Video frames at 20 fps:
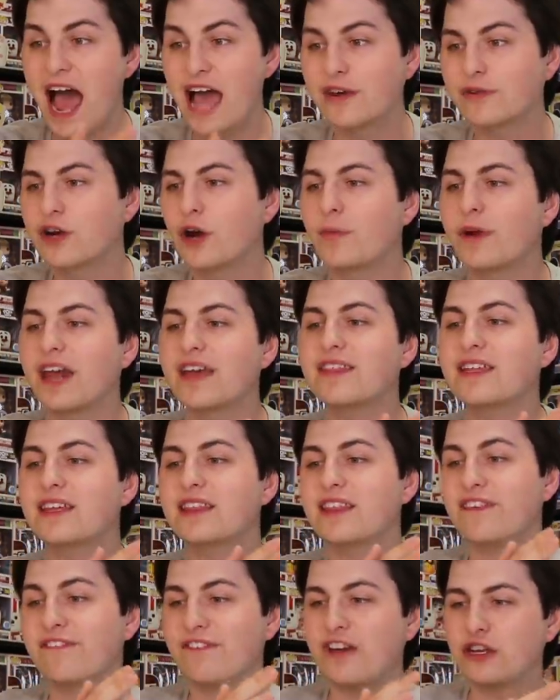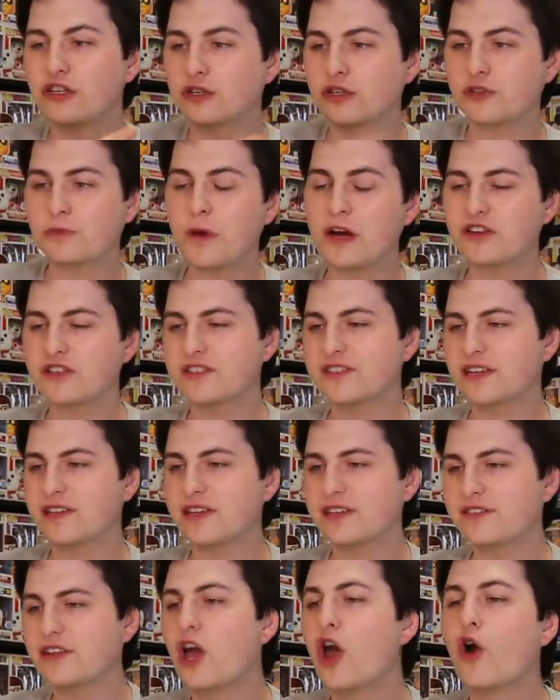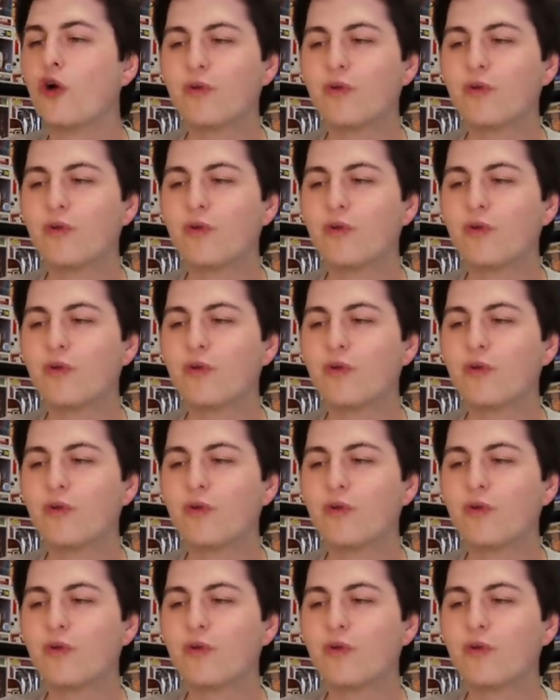I don't know, but I think the facial expressions on this